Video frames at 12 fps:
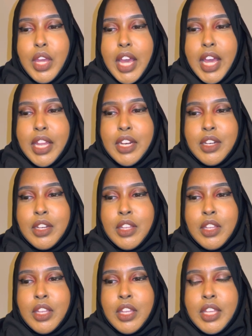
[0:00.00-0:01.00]
and
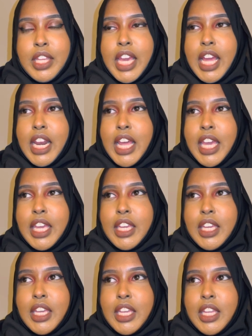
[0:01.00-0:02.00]
get
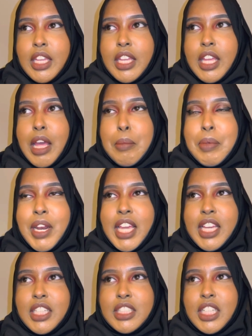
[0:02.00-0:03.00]
like a
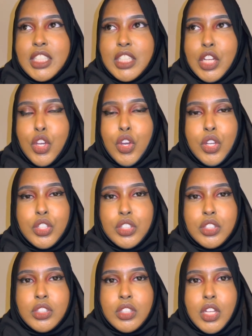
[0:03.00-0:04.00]
place that's gonna
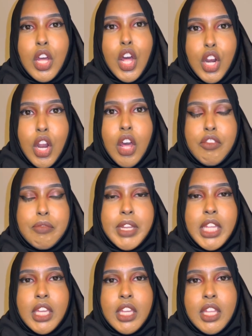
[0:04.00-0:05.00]
cost a lot of
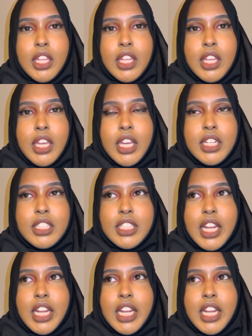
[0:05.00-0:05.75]
money. And it's